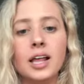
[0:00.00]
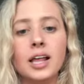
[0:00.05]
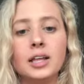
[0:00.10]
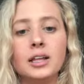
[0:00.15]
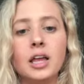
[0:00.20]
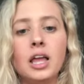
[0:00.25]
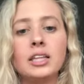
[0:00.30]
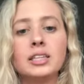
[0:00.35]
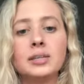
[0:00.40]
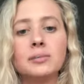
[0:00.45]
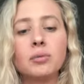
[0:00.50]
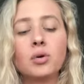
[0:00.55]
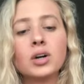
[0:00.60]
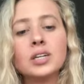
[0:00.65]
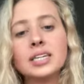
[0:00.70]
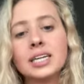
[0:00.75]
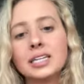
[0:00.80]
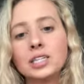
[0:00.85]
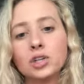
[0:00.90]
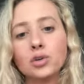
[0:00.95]
it, it's
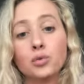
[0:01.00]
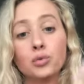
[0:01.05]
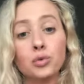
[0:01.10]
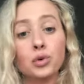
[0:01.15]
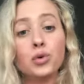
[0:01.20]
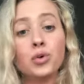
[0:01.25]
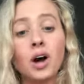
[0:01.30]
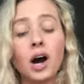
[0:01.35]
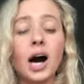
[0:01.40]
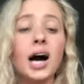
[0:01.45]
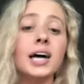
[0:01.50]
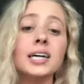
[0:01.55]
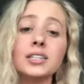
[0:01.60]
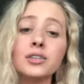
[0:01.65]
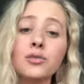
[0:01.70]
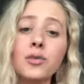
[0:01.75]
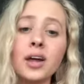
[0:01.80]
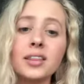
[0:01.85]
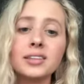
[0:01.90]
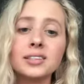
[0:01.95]
important to get to the root cause
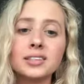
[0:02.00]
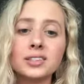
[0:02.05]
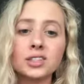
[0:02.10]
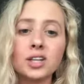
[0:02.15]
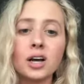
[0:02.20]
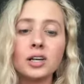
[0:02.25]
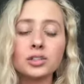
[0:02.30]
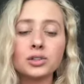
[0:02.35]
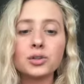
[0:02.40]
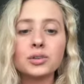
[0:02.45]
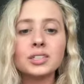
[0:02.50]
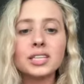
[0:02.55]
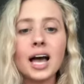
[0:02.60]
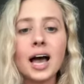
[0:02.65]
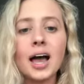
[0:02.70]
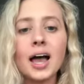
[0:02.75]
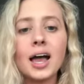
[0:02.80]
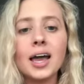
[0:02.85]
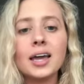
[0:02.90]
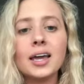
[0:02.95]
of why the testosterone's
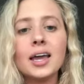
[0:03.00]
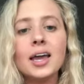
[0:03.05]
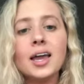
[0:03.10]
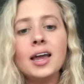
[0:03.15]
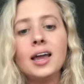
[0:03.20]
high